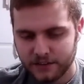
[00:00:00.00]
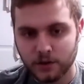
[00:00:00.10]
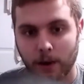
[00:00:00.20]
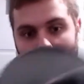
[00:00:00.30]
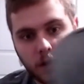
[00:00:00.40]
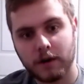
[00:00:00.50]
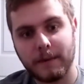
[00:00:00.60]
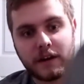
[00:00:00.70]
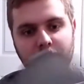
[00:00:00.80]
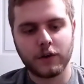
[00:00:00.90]
so I ordered a
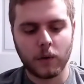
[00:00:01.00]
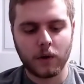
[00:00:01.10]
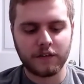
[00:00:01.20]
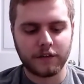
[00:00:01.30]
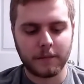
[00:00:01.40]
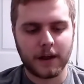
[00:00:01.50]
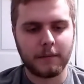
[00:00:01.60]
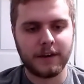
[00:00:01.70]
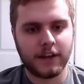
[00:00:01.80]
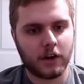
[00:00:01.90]
better fedora from a
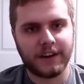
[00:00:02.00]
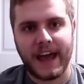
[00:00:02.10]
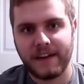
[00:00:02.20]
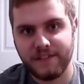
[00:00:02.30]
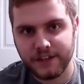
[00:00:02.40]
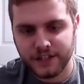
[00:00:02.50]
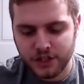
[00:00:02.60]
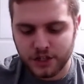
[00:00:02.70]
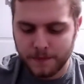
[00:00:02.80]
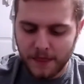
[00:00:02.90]
company called
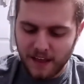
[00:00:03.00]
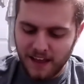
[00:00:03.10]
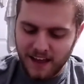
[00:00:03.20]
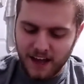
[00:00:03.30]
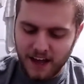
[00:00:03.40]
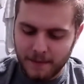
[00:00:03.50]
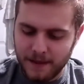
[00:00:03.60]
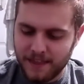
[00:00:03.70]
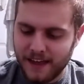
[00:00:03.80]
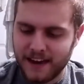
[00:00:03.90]
Advantage.
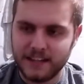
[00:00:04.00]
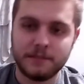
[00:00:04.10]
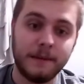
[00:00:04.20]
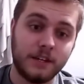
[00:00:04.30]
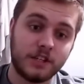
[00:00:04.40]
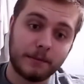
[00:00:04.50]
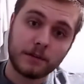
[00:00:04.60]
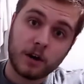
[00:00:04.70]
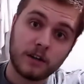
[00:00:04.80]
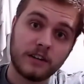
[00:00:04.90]
And that is being
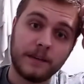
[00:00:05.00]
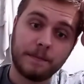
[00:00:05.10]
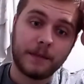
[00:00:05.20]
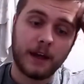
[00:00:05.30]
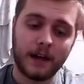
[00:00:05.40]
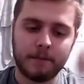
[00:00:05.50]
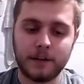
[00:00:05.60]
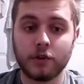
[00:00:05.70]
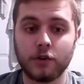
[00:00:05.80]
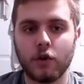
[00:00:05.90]
shipped currently. I
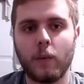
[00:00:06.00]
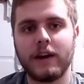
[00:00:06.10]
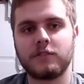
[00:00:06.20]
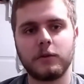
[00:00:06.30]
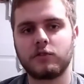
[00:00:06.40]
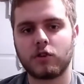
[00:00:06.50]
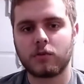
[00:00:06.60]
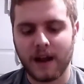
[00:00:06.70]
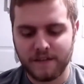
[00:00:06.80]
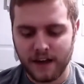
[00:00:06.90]
don't know when it's supposed to
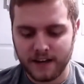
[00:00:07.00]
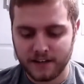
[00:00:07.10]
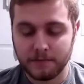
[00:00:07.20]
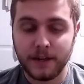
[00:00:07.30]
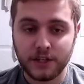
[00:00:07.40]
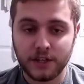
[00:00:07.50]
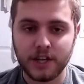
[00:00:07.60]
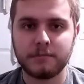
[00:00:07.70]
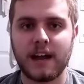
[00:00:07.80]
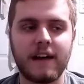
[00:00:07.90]
arrive yet. It's been
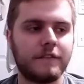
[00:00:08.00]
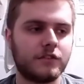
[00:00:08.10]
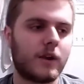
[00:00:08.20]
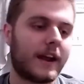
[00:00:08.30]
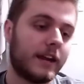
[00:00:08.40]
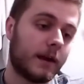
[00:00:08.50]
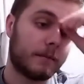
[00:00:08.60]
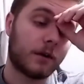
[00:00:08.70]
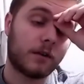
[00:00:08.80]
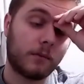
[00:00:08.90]
shipped, and I have a tracking
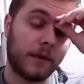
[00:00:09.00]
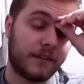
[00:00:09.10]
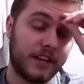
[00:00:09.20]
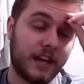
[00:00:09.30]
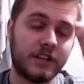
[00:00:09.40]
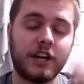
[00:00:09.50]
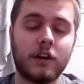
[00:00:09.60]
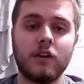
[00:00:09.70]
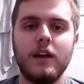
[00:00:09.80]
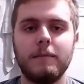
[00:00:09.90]
number with
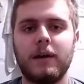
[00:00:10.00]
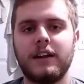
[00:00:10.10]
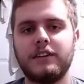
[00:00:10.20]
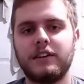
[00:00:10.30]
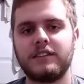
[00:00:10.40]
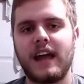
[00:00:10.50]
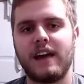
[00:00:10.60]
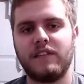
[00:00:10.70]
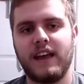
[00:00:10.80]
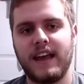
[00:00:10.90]
DHL, but it doesn't
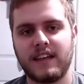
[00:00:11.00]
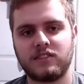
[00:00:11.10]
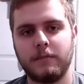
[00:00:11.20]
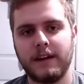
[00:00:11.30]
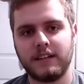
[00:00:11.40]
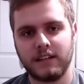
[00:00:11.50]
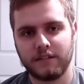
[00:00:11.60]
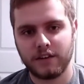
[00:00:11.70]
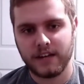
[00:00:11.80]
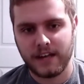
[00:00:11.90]
have an estimated
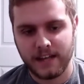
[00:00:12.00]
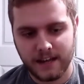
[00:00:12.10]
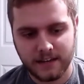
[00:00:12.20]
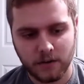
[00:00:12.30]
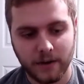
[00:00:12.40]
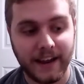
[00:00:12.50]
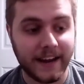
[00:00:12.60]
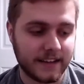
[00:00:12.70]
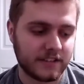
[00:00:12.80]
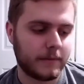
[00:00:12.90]
delivery date yet, or
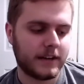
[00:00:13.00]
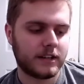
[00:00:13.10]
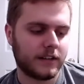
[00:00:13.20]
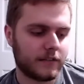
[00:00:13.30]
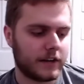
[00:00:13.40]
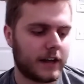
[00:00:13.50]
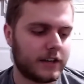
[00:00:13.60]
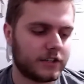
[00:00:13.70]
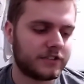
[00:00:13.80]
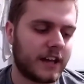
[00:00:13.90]
an estimated delivery
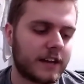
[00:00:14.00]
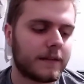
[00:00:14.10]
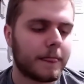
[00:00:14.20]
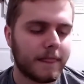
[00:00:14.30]
date just yet.